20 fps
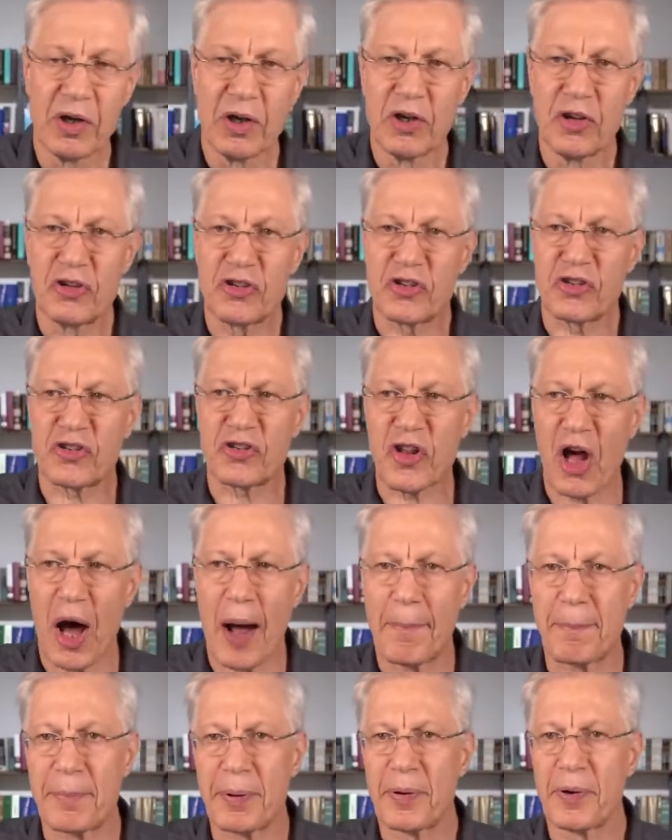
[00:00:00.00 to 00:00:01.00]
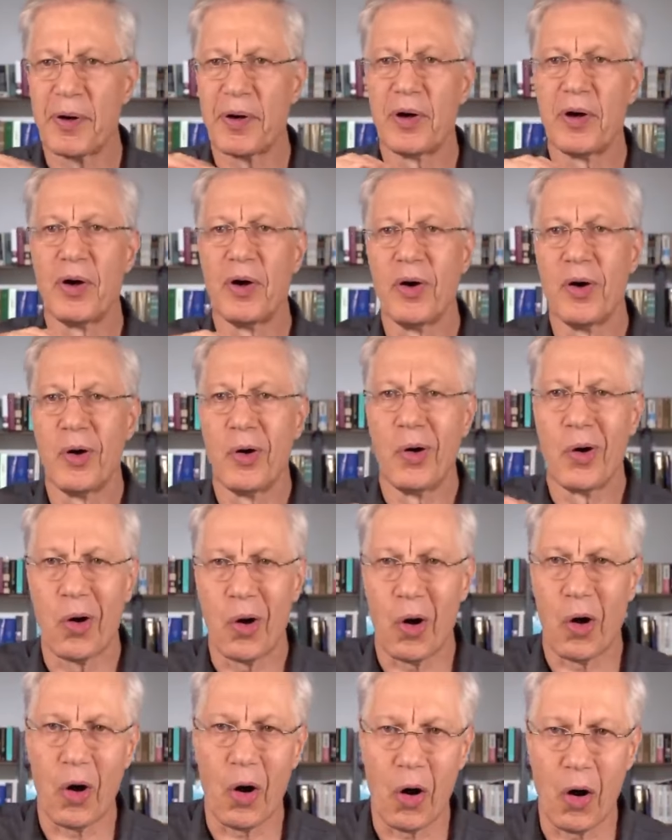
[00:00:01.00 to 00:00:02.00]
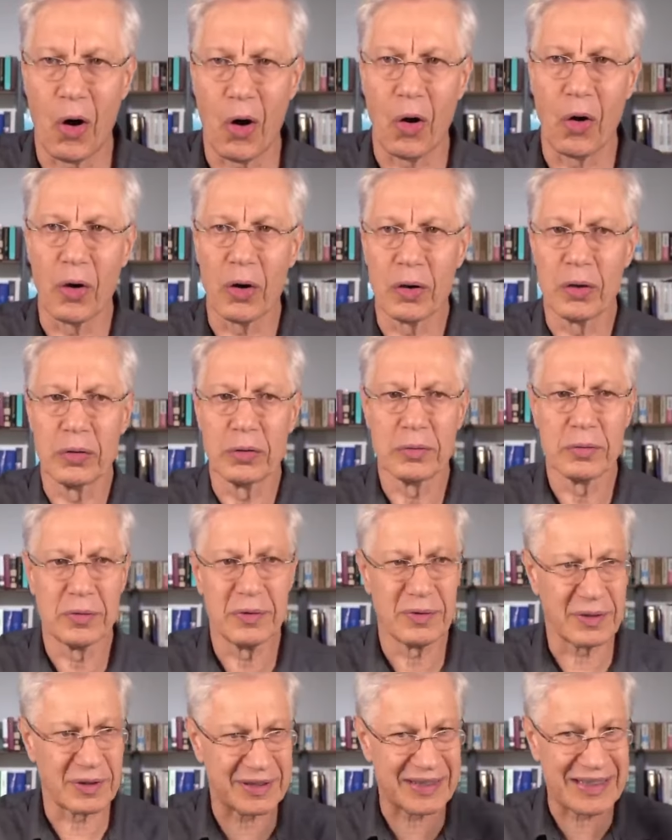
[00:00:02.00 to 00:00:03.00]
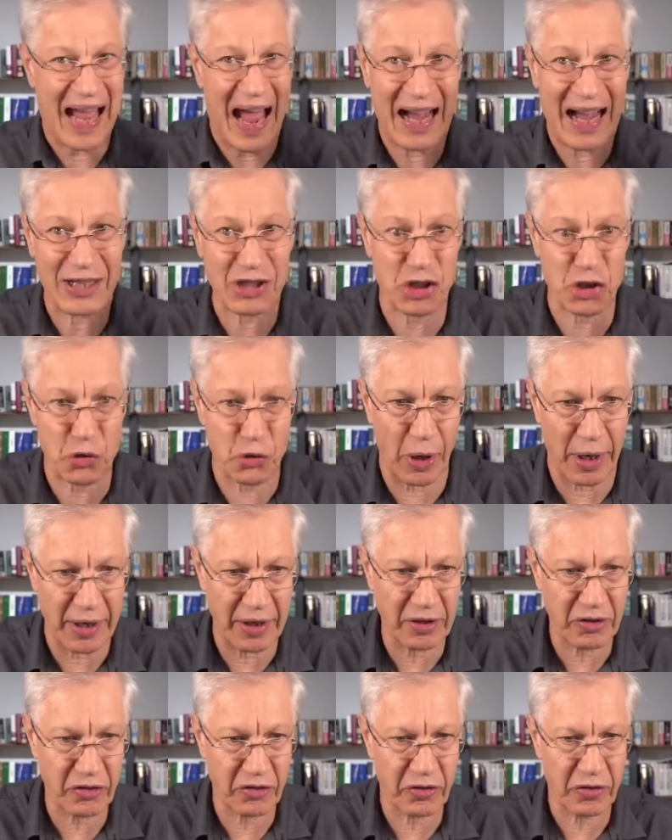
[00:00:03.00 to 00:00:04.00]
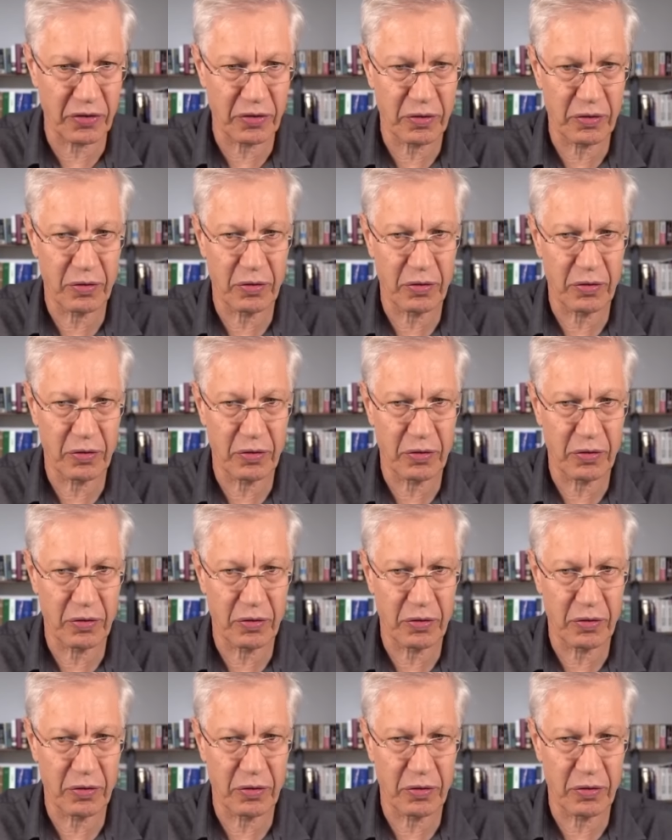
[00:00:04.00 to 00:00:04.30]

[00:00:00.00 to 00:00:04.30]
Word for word: Stop all tax credits,